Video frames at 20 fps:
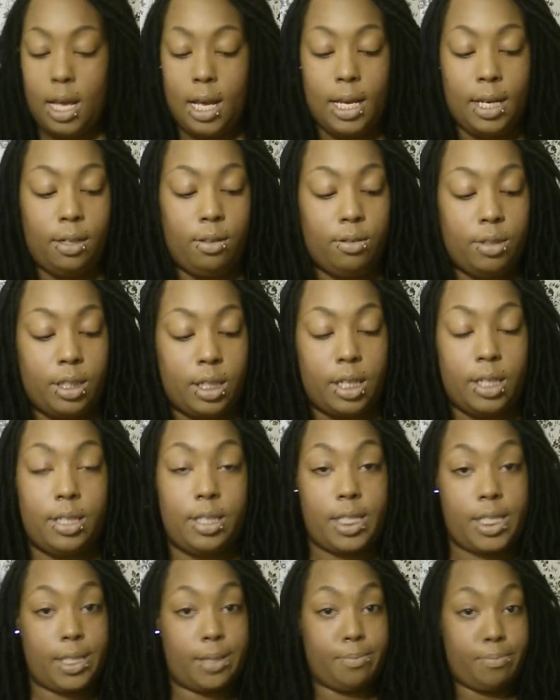and you
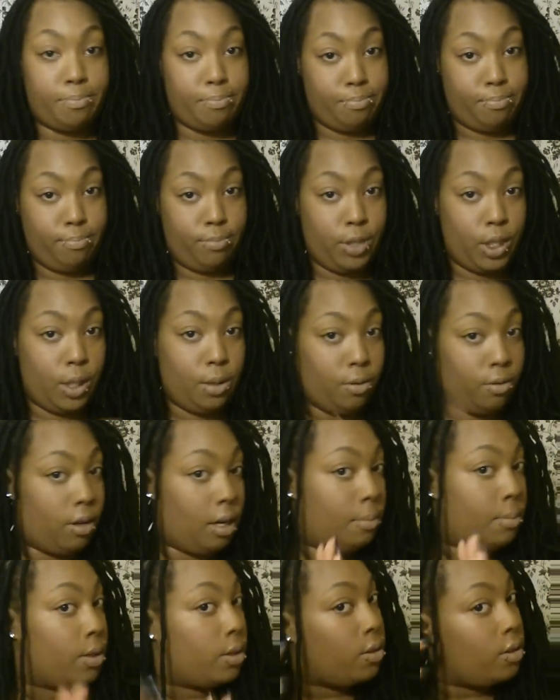just
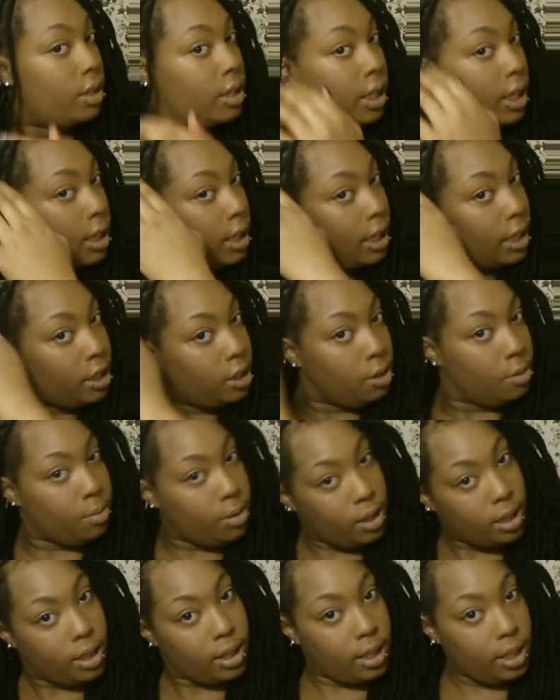rub it on there like you
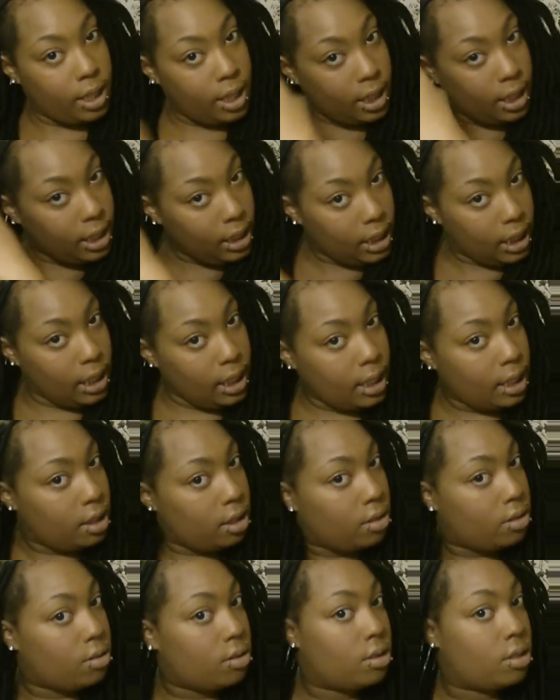would anything
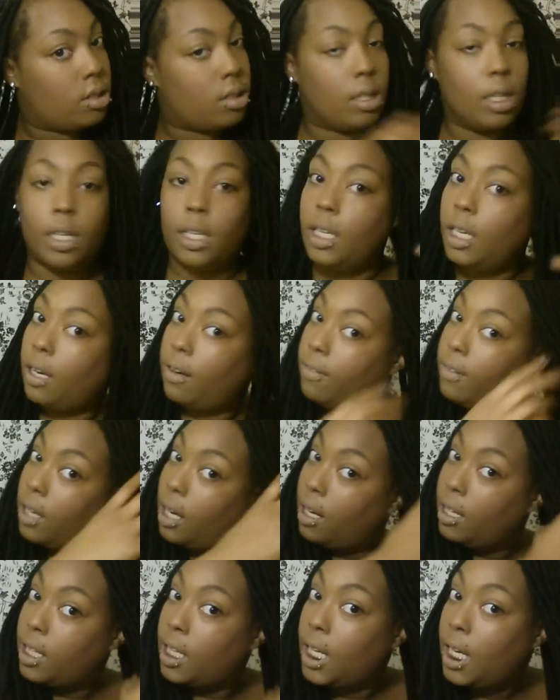else, any of your
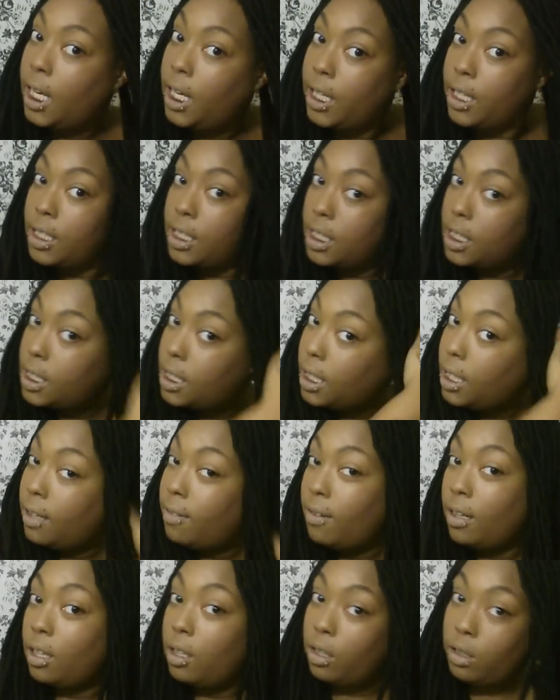other hairs, just to
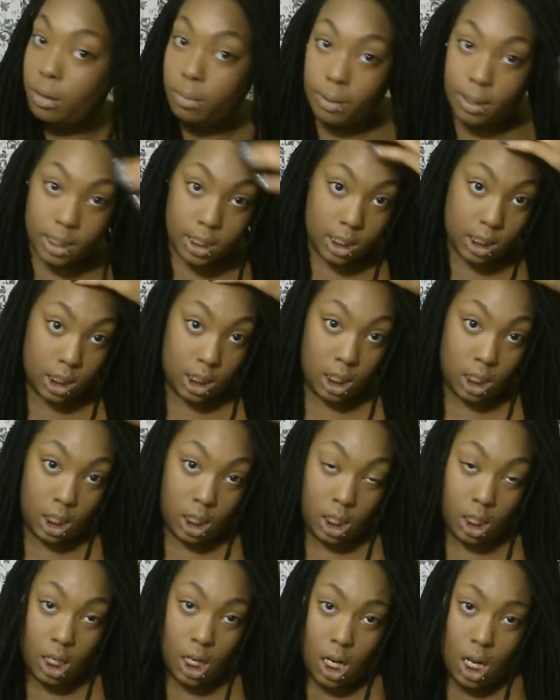give it a little bit of
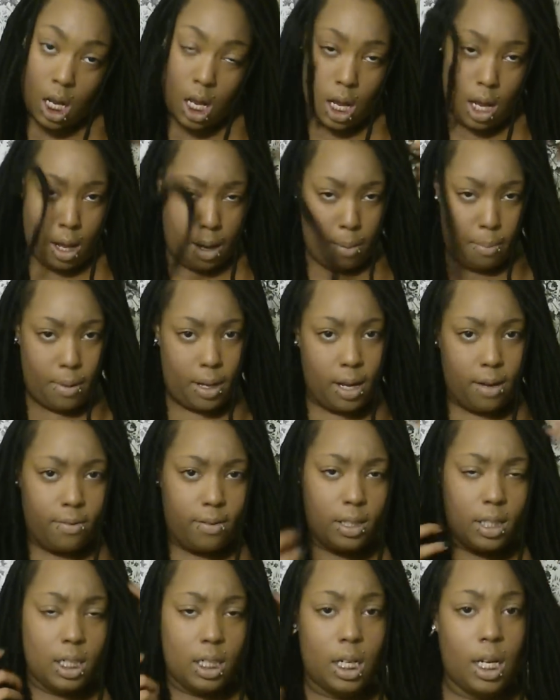sheen. But
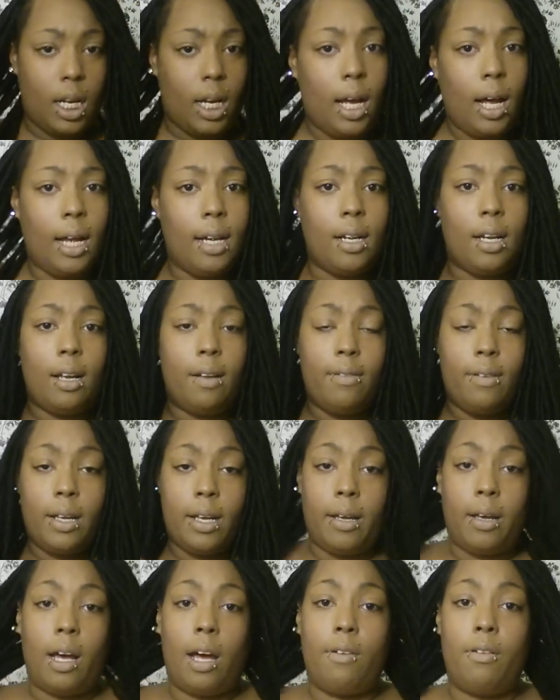other than that, I love
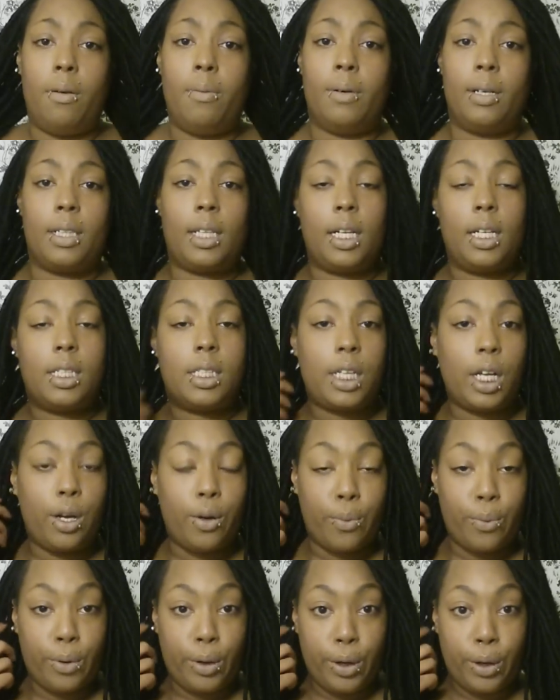it. Everyone thinks
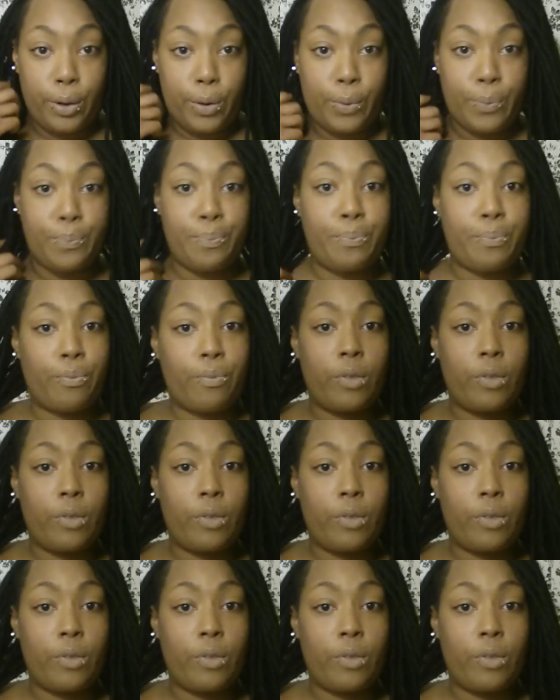they're real,